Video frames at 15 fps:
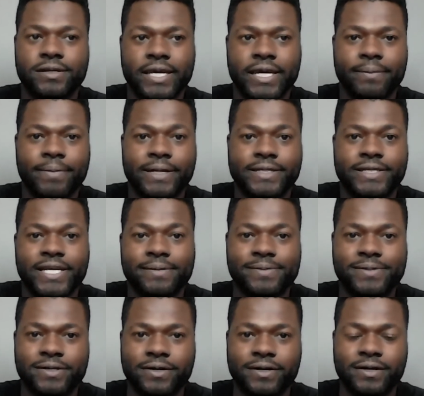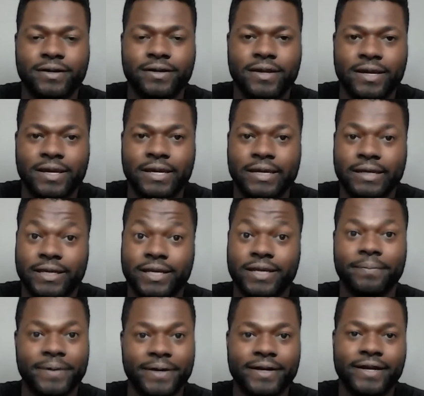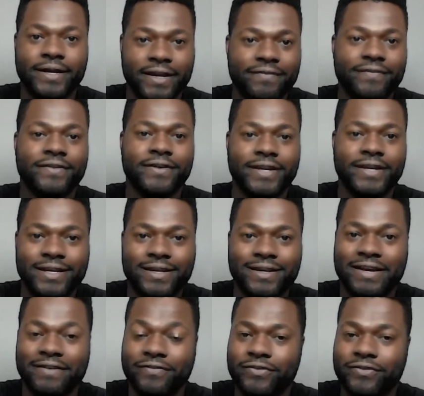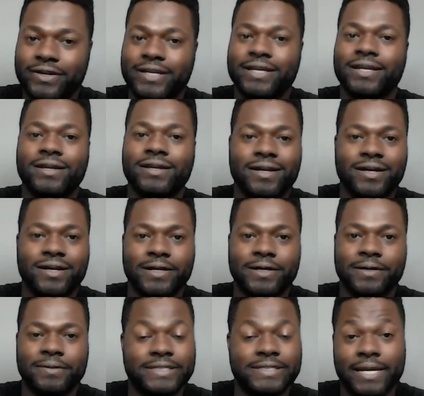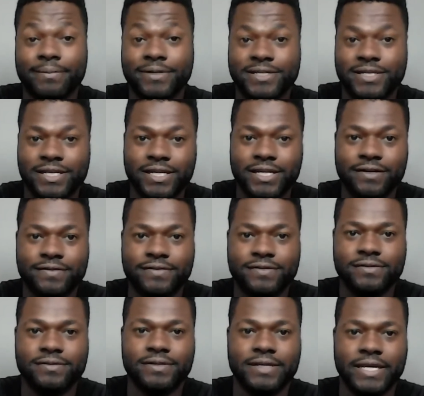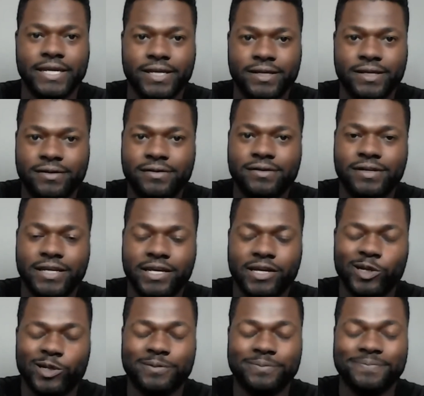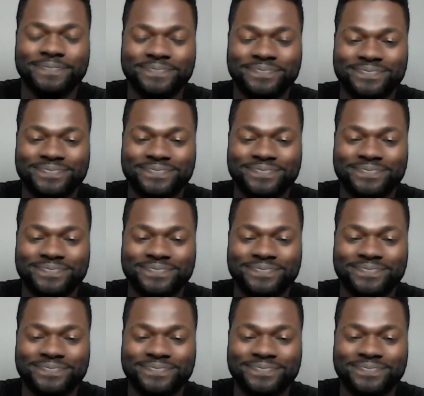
And my tapes are getting better every every uh, assignment she gives, and um,